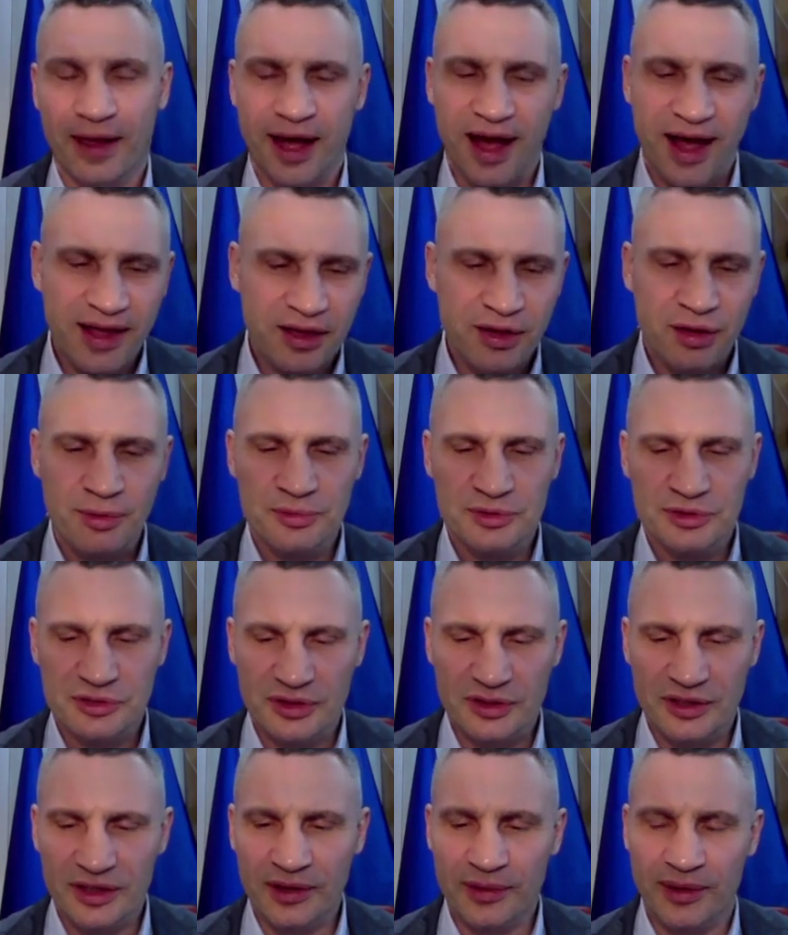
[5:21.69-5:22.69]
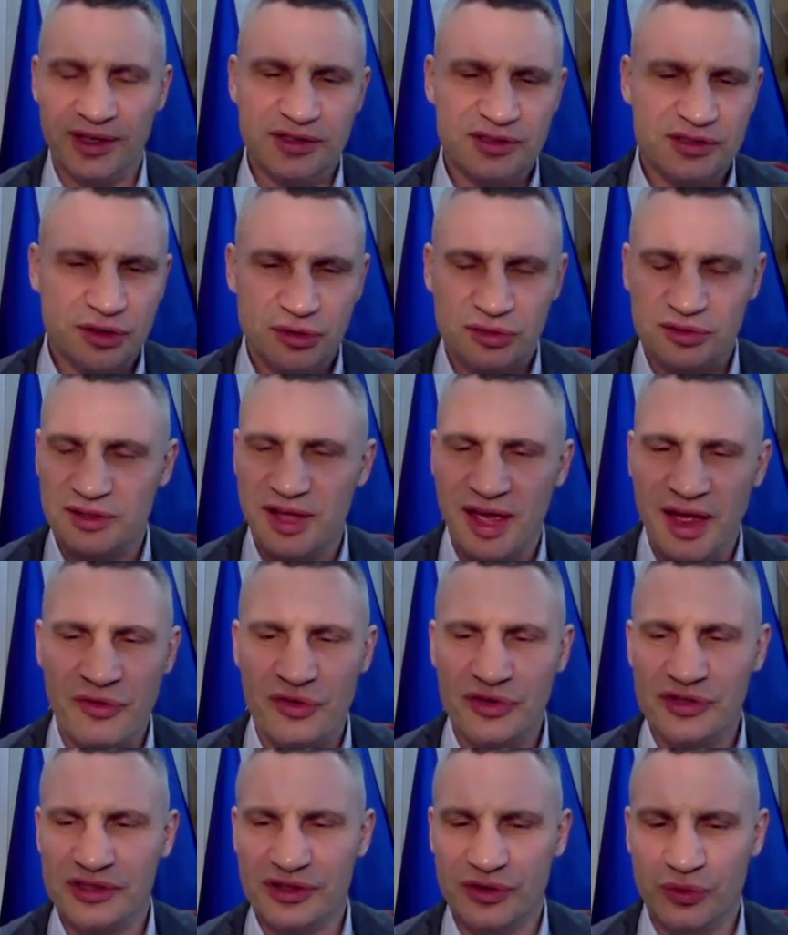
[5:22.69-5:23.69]
I come to him and told
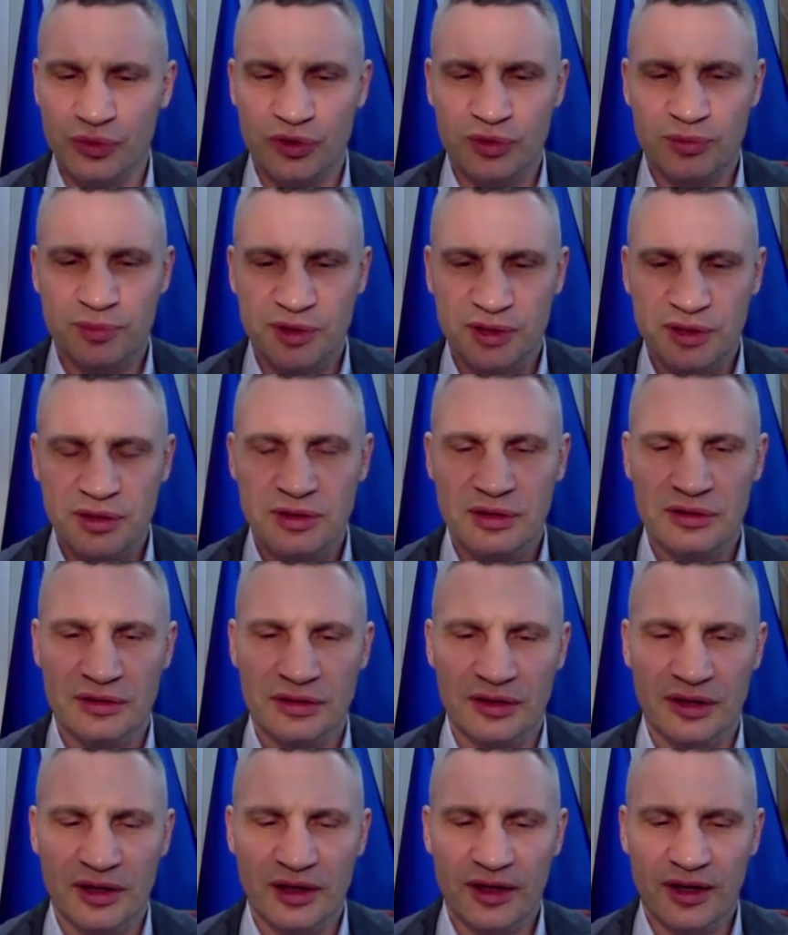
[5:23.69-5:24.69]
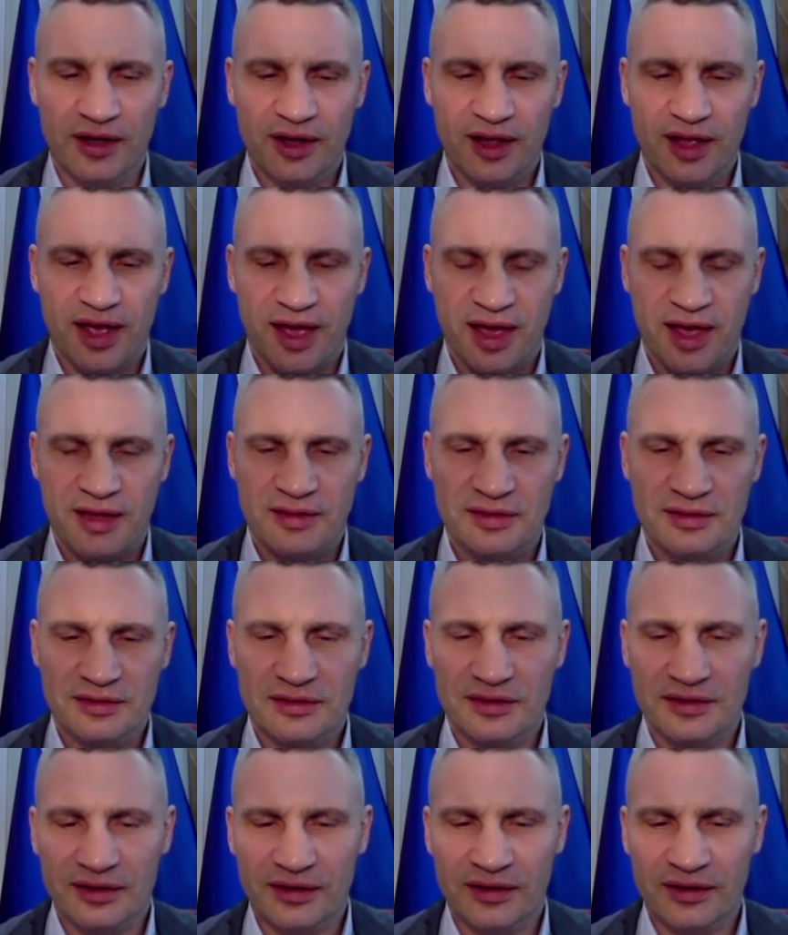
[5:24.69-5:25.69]
everything will be good and
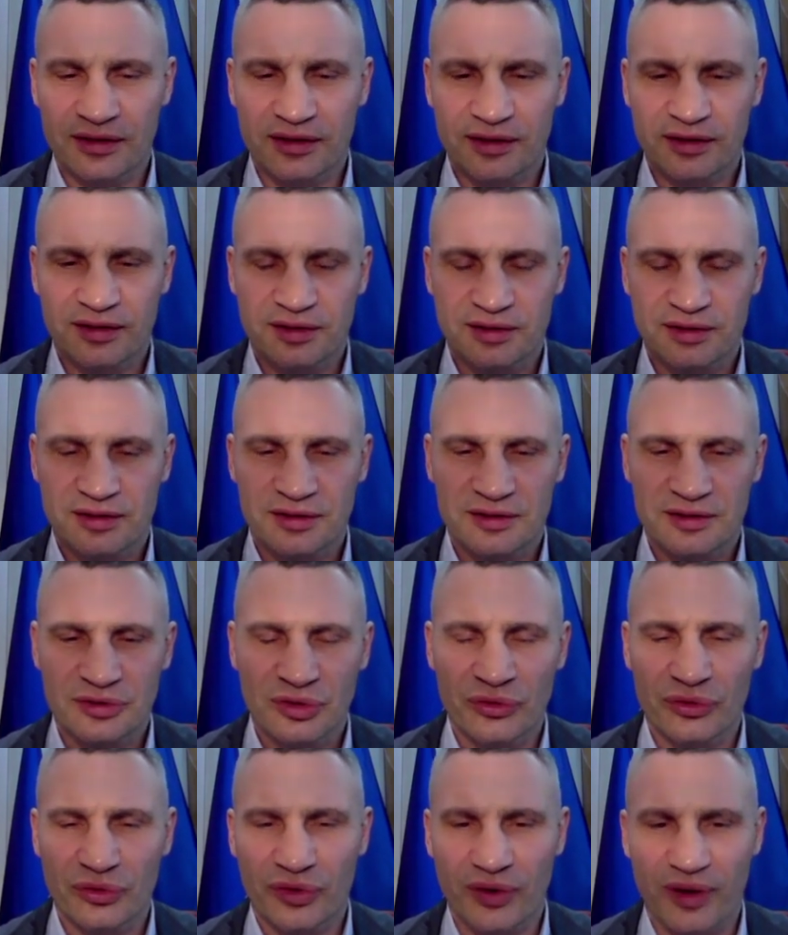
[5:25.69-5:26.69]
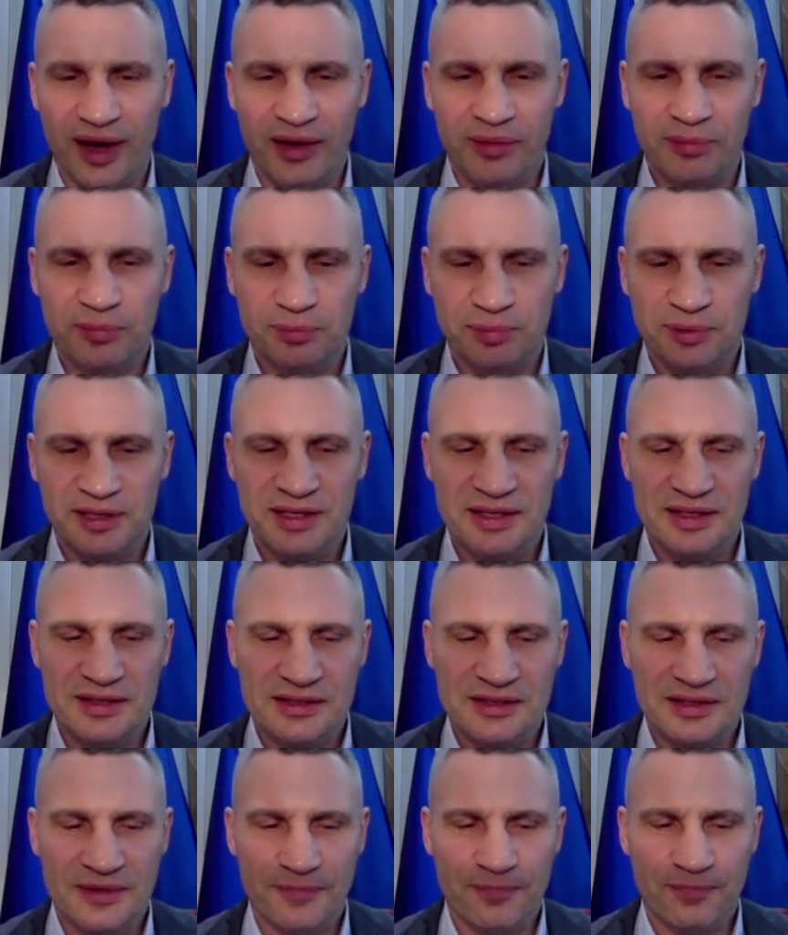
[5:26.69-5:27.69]
don't cry,
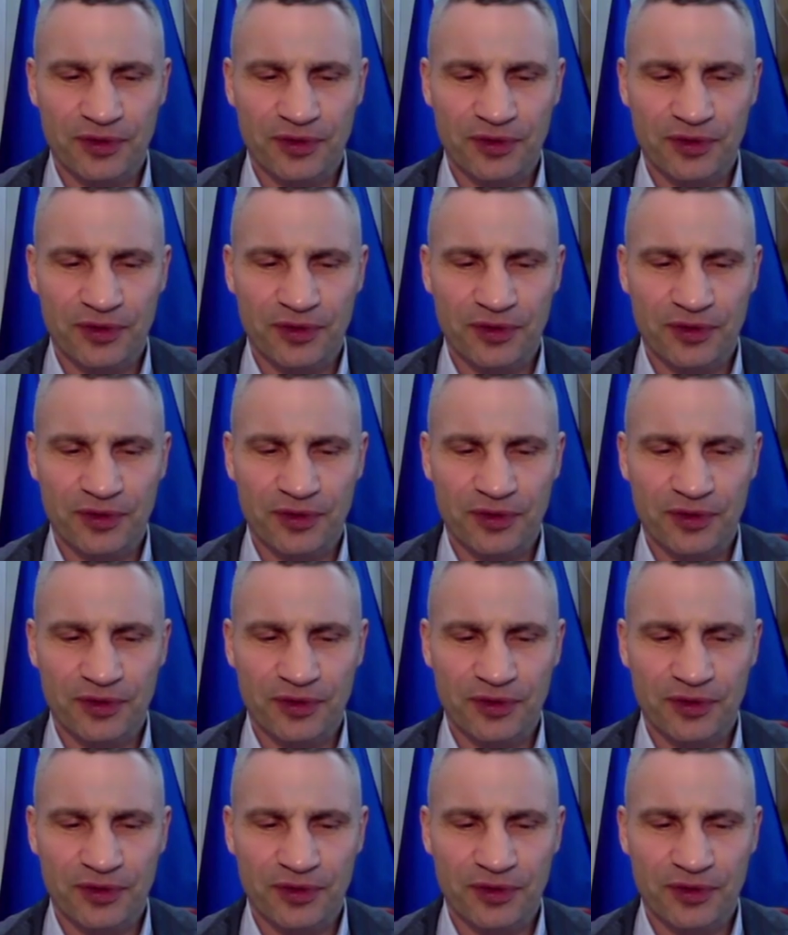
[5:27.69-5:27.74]
please.